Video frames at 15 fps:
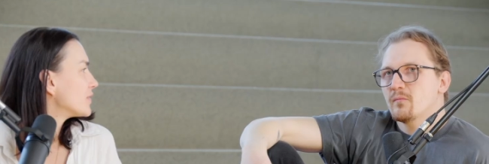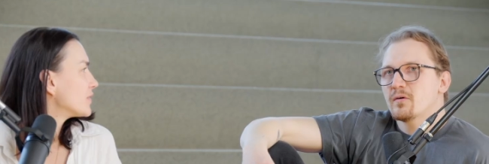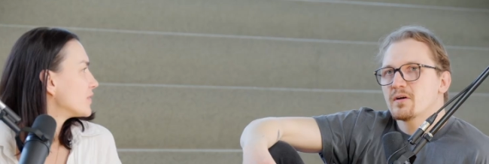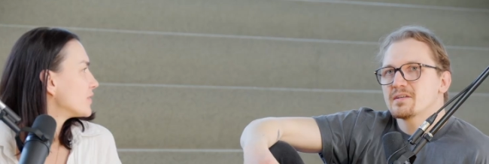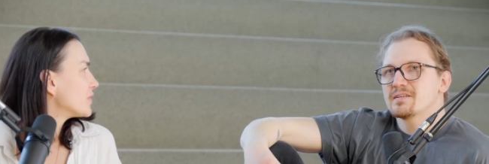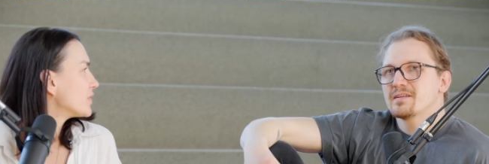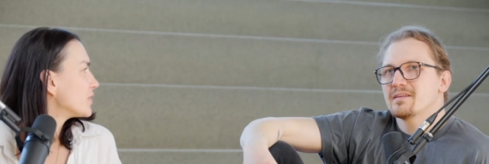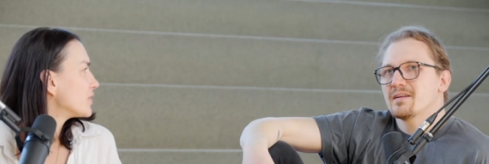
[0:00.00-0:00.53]
Speaker 1: But
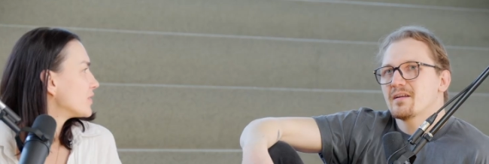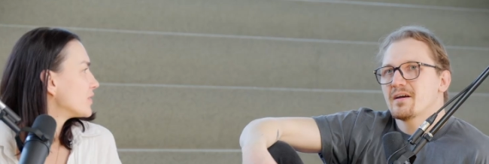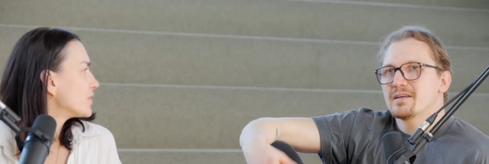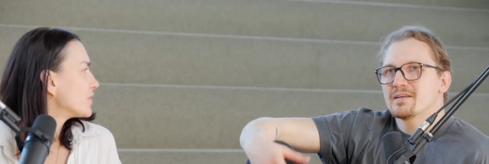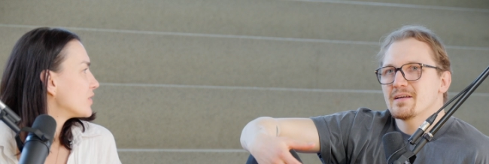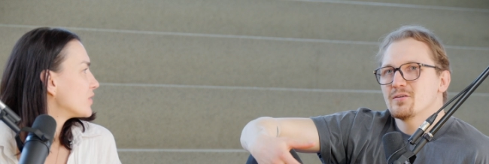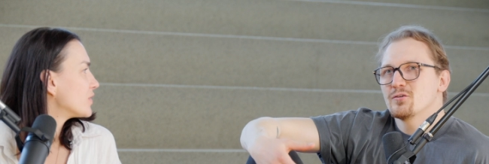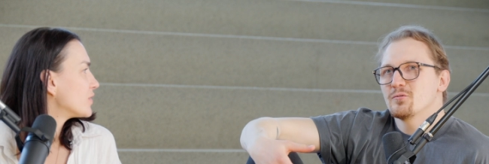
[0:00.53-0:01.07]
what is it that
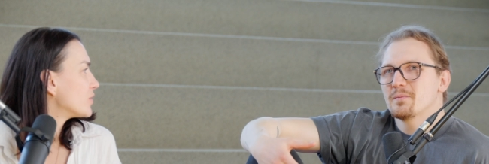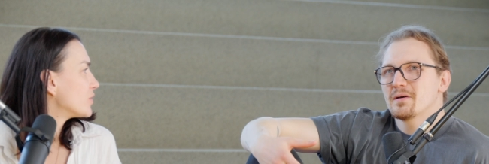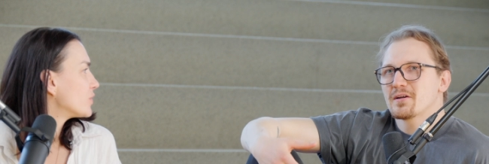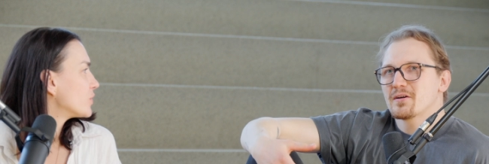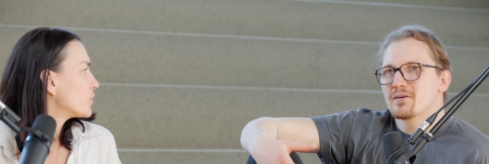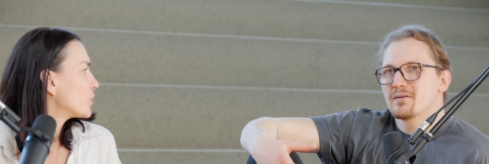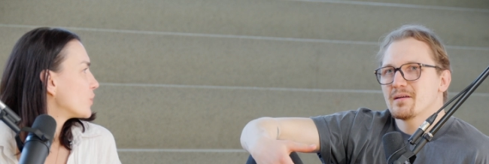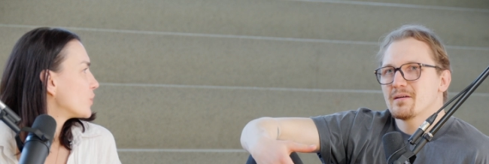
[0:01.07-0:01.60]
I can do
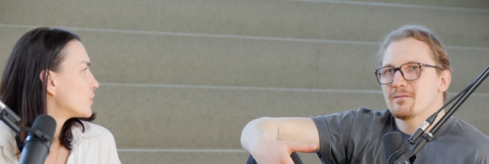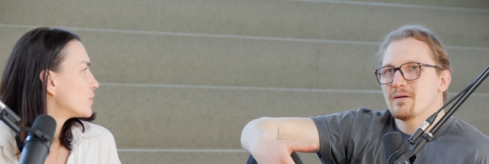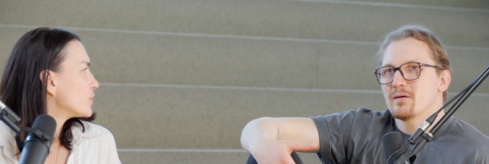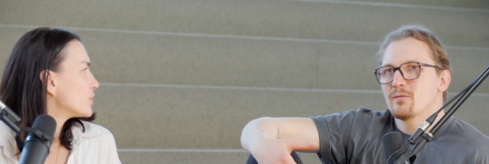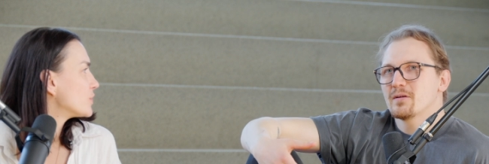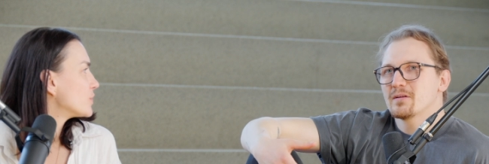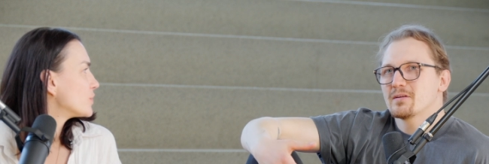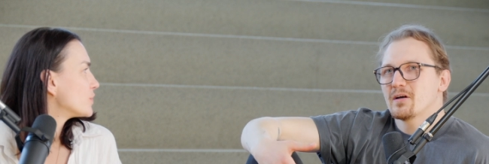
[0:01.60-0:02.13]
better if
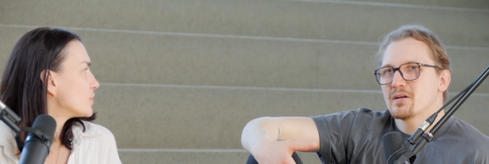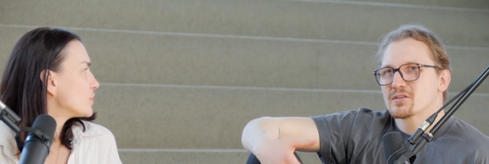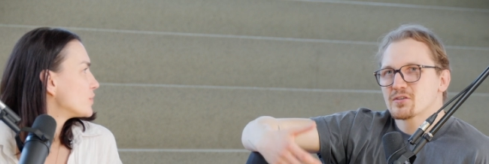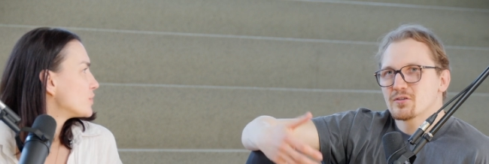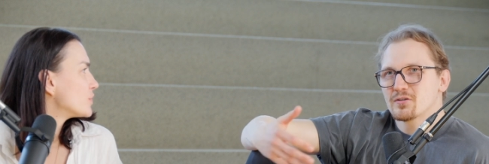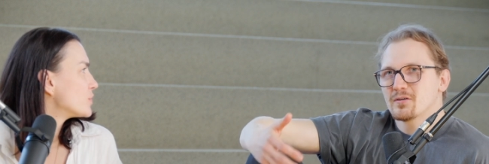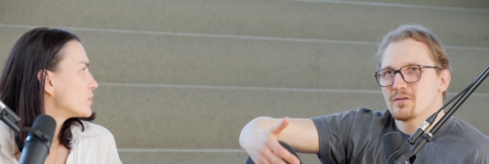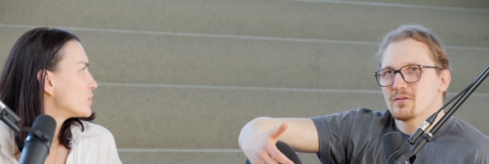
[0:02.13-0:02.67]
I want
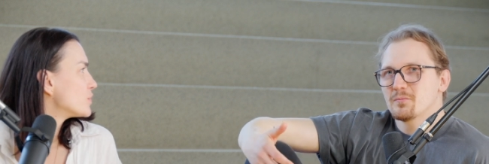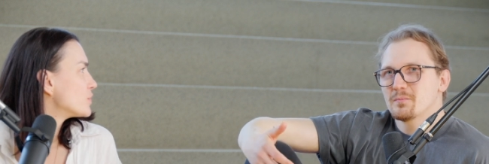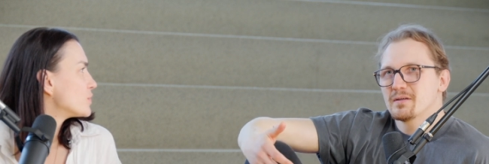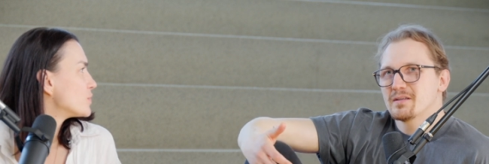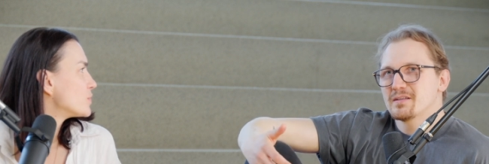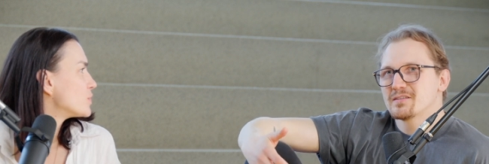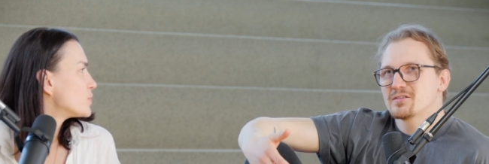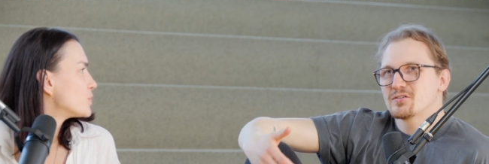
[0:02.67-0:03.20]
Oscar to
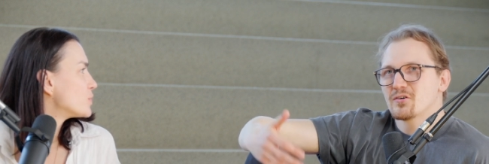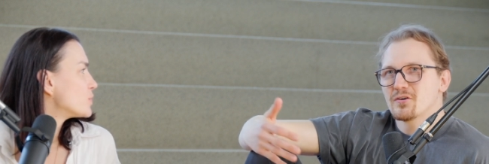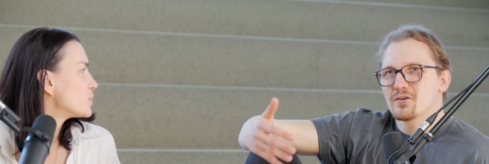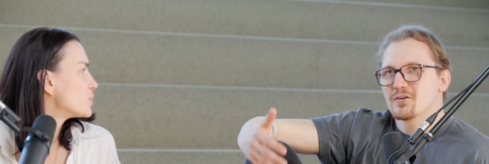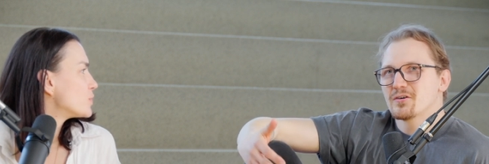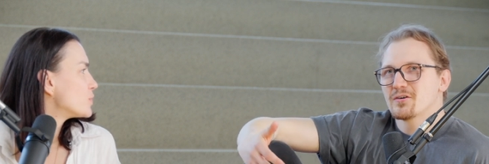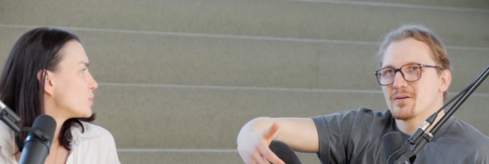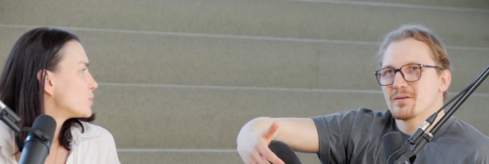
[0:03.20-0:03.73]
be
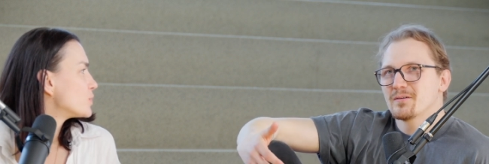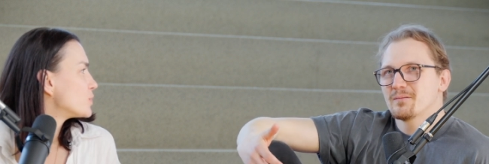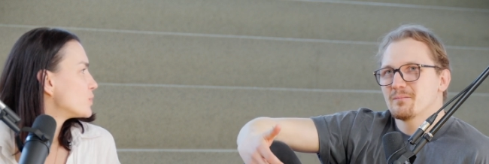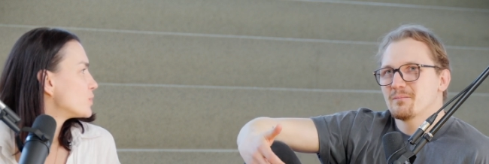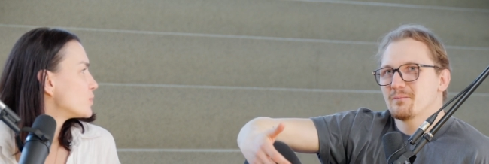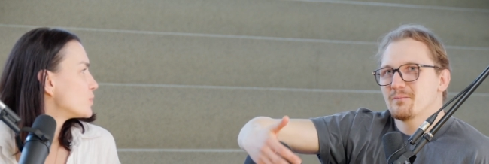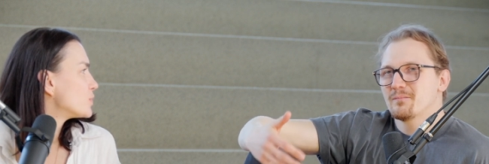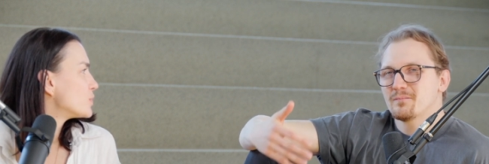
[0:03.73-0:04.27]
stronger,
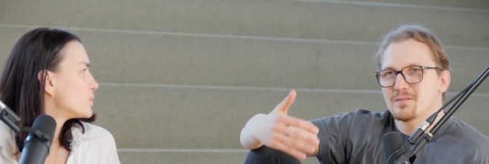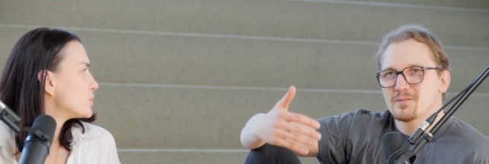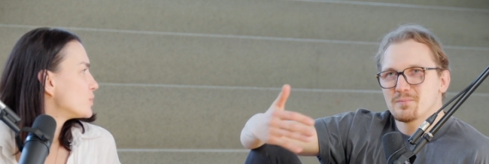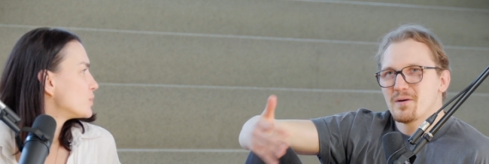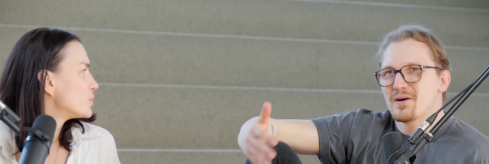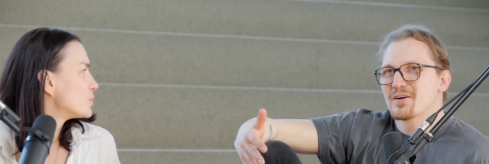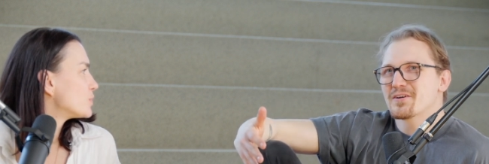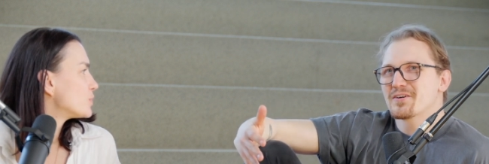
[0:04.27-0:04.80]

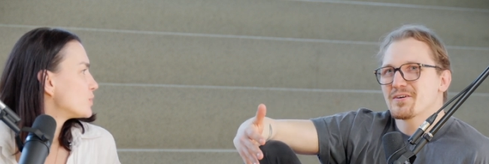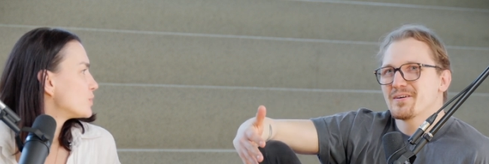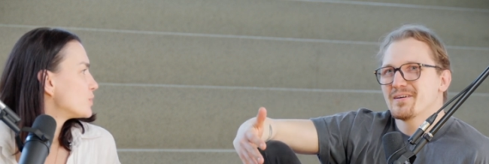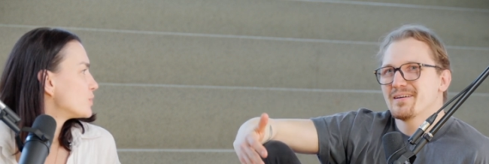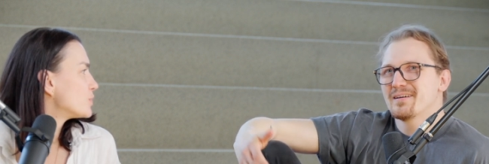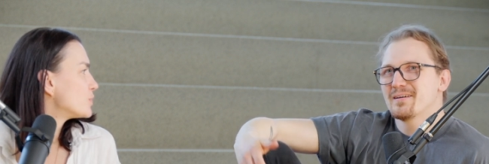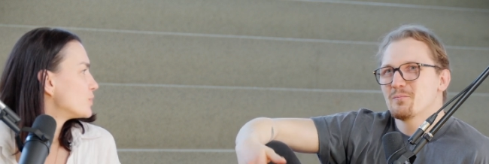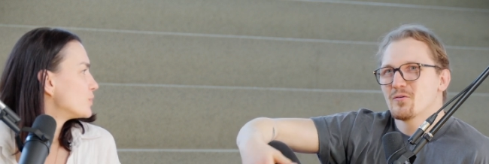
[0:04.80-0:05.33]

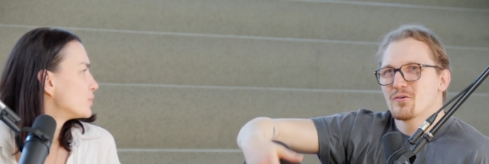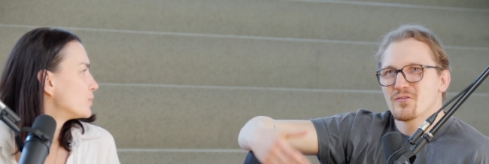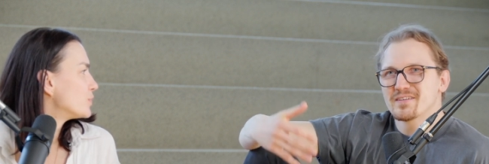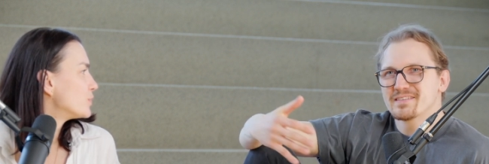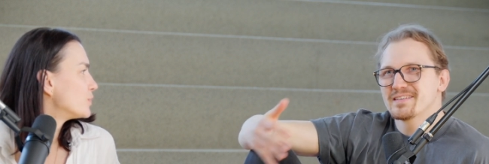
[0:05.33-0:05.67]
smarter, more